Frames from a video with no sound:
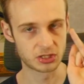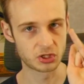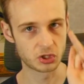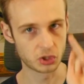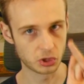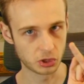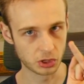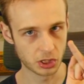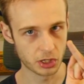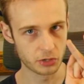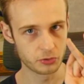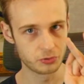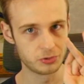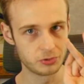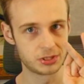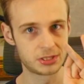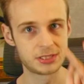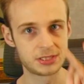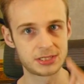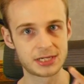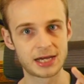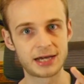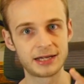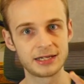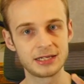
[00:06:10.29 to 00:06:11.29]

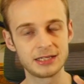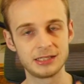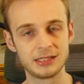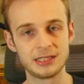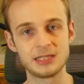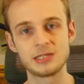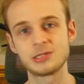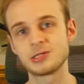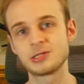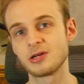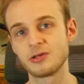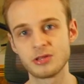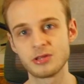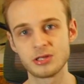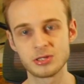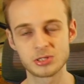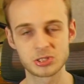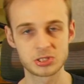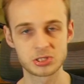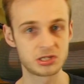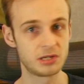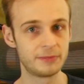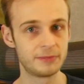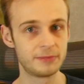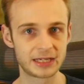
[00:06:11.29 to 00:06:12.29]
closed tightly so that
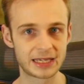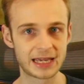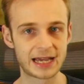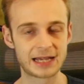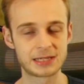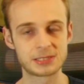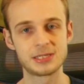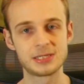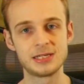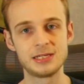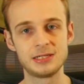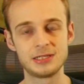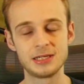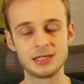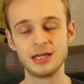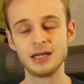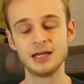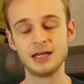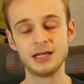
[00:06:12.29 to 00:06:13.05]
stomach acid